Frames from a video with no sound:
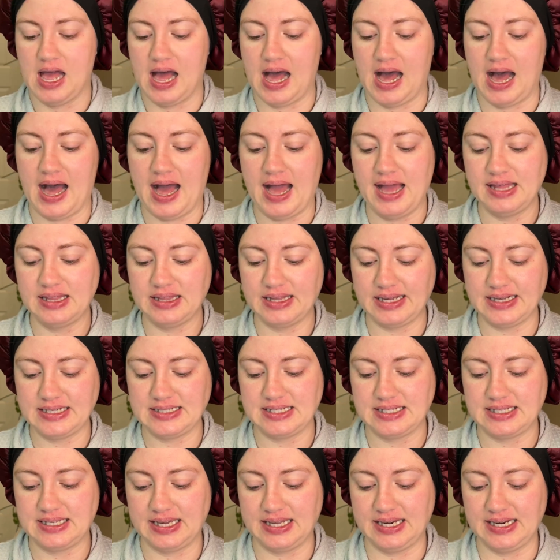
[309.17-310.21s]
I like to
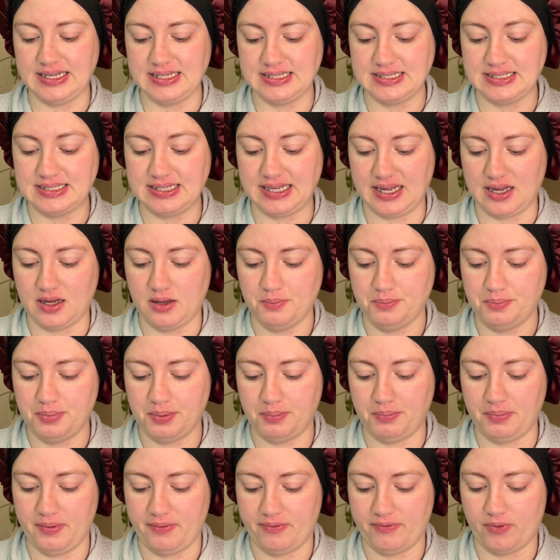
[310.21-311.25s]
get it damp
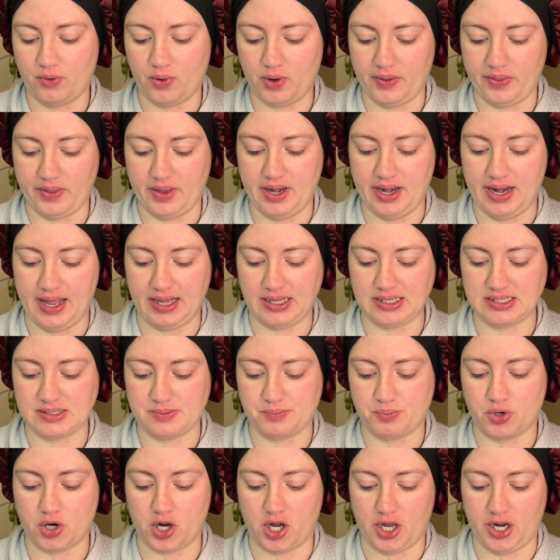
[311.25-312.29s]
before the next
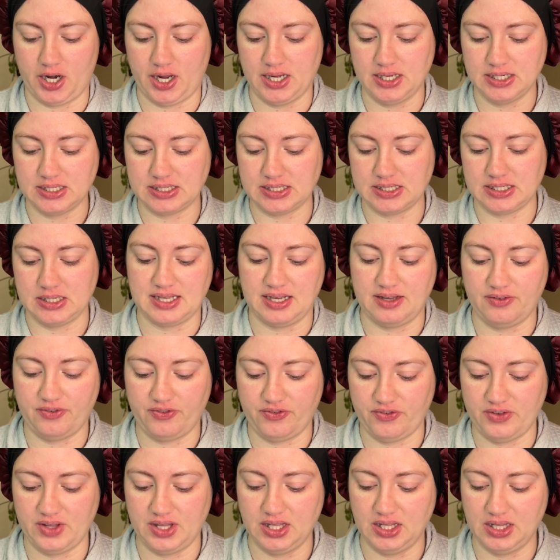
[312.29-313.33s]
product. I
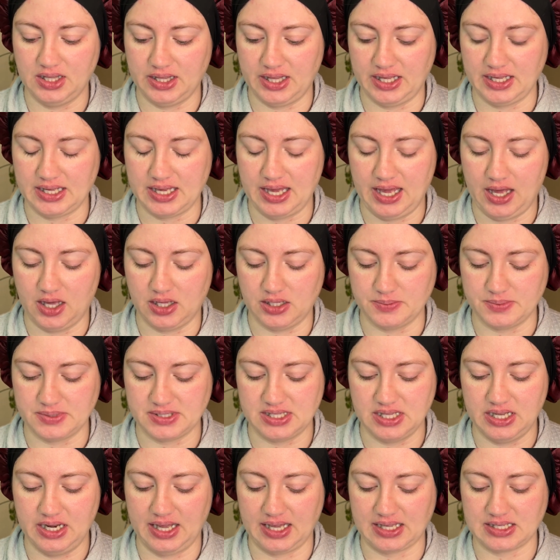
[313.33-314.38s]
feel like it helps
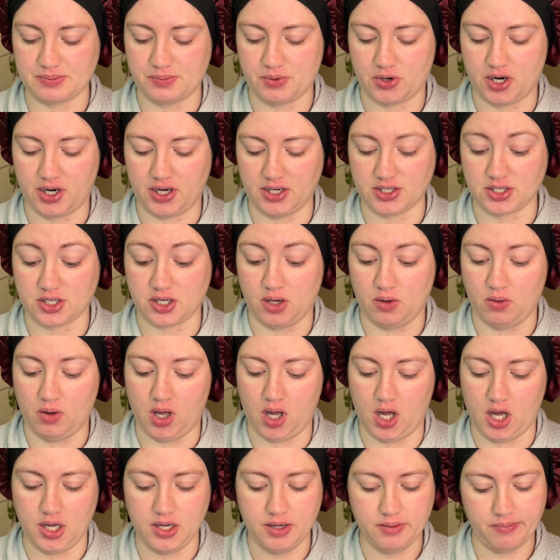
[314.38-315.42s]
the next product go
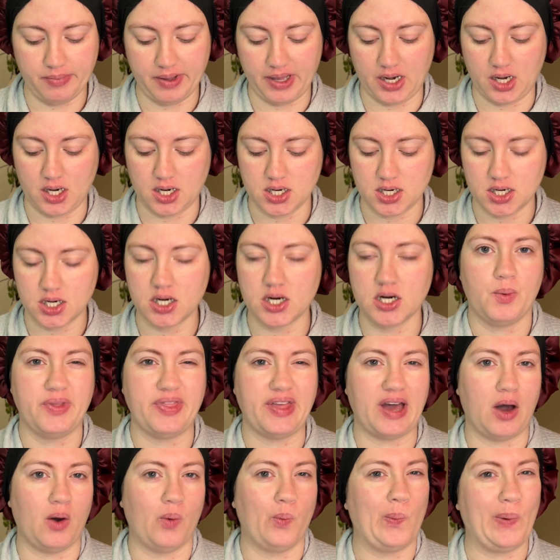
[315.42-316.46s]
on better
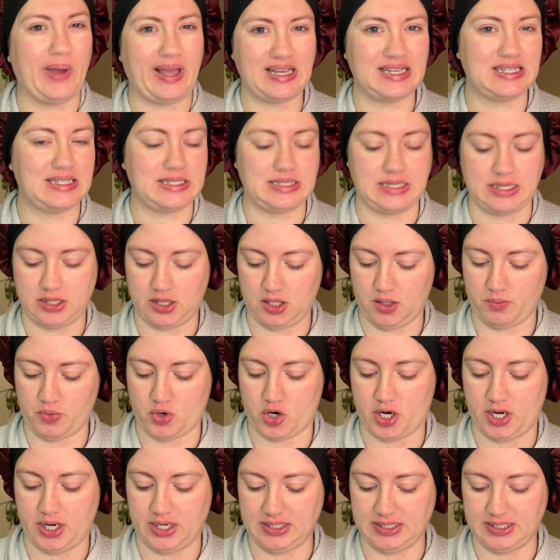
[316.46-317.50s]
without wasting the
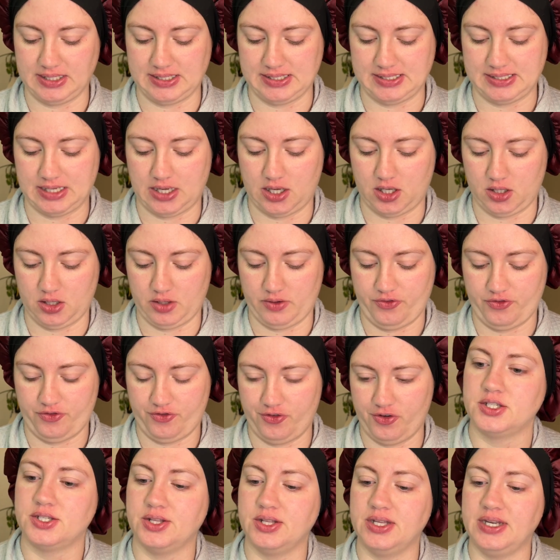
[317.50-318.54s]
product
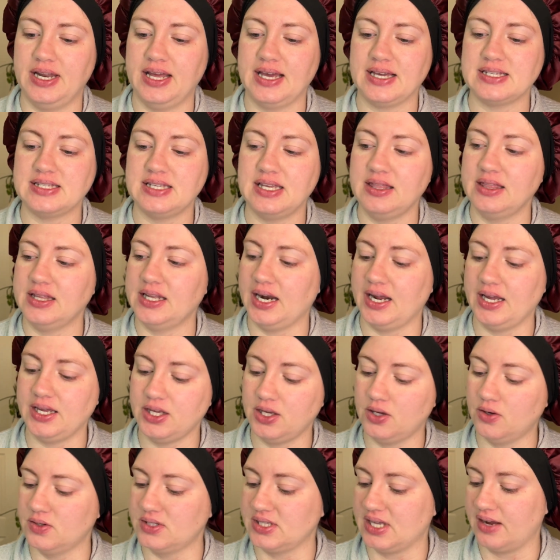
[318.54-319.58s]
itself. So the next thing that I
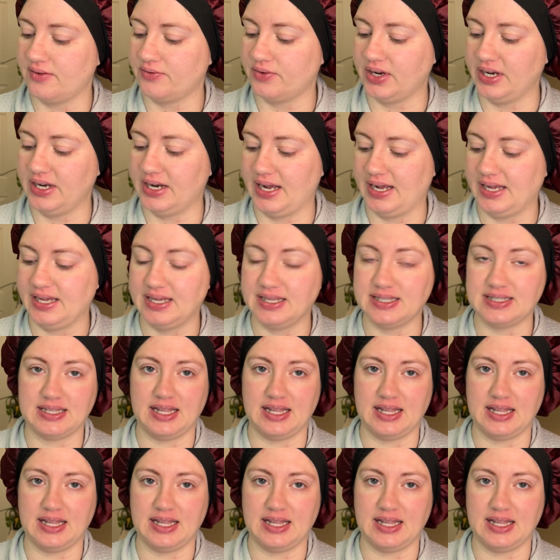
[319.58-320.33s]
use every night is a